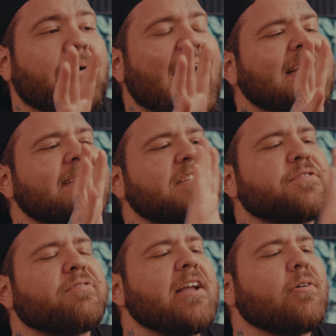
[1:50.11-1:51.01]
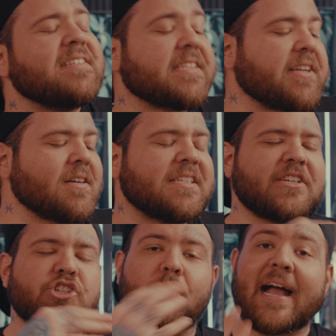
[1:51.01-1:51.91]
as this fragrance starts
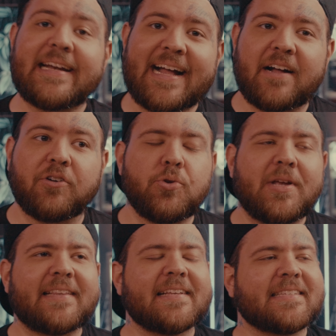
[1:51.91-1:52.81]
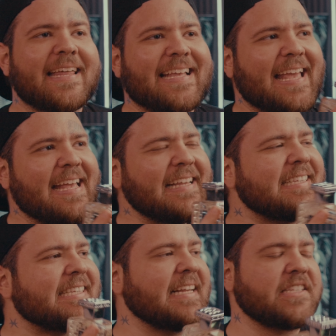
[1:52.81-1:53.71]
to dry down, you get this like
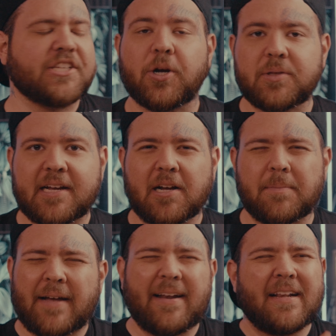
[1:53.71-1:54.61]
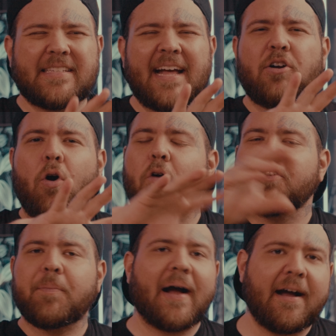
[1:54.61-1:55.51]
incense note that comes out. Now, it's not
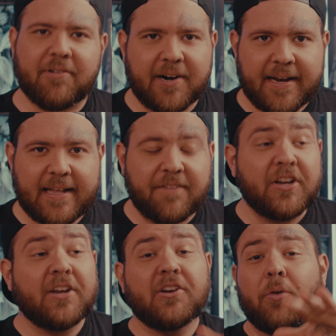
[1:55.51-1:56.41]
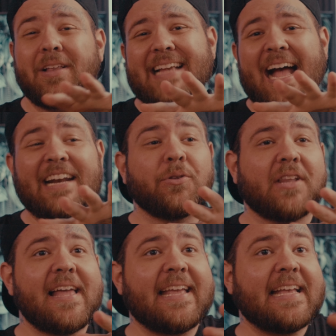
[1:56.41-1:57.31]
overpowering, and if you didn't know this, I don't
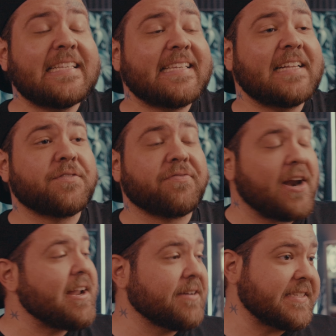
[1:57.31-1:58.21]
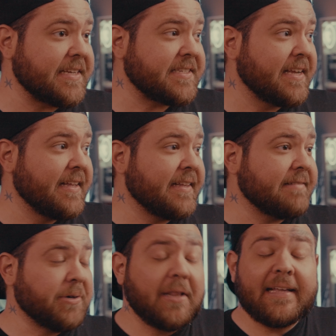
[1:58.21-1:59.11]
like incense fragrances,
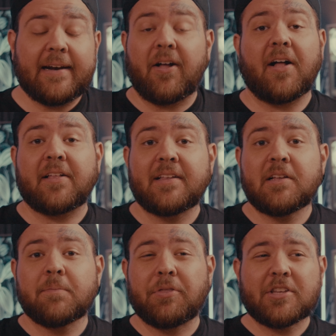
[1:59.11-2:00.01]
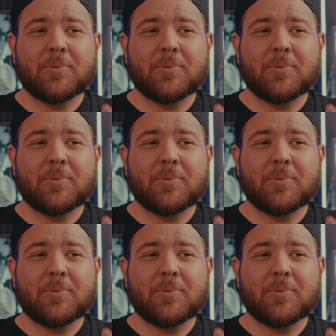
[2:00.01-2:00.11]
really at all. But this